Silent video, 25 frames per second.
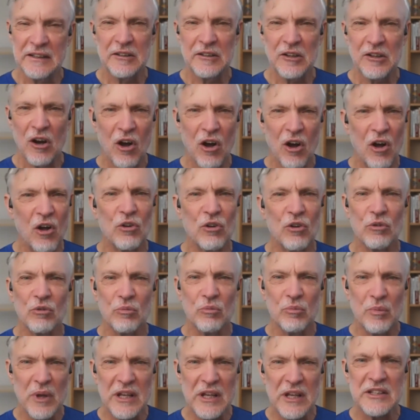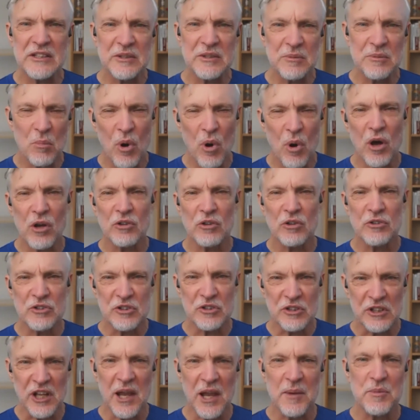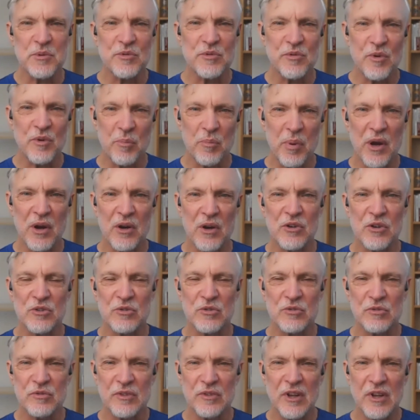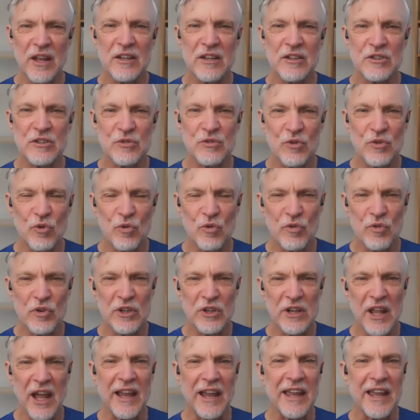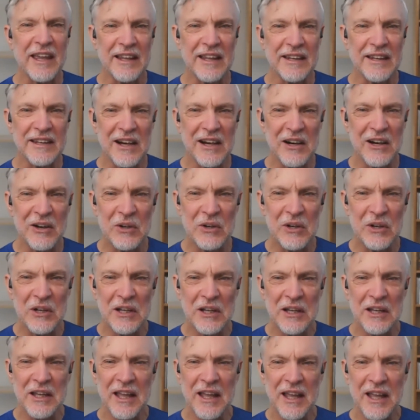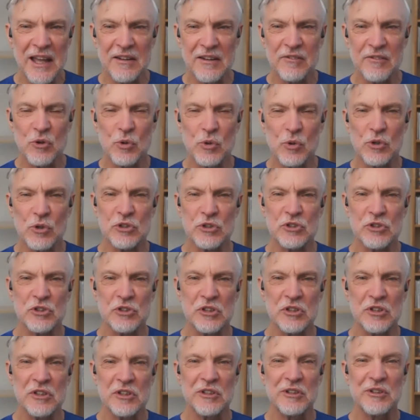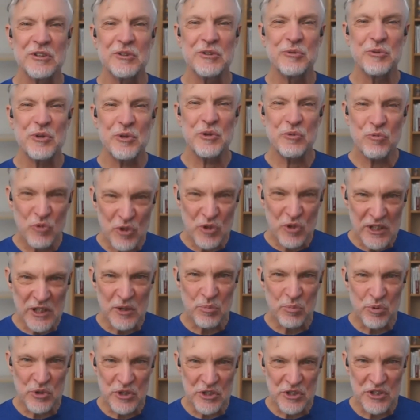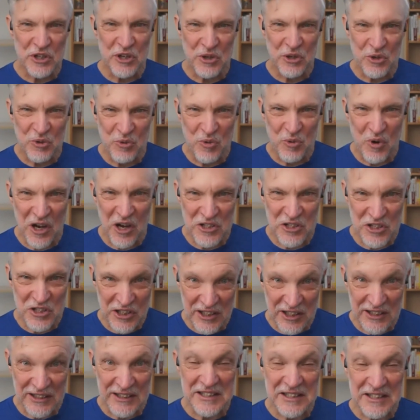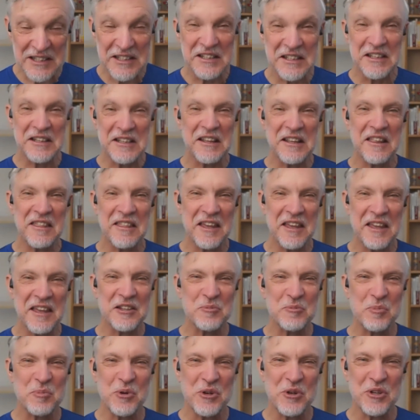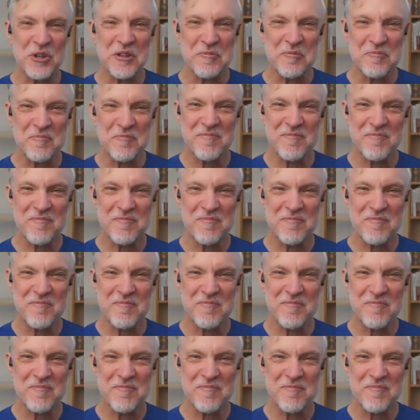All makes and models and types of repairs. We've done this for over a decade now. And of course, we really appreciate you watching and listening. Thanks, Bernie.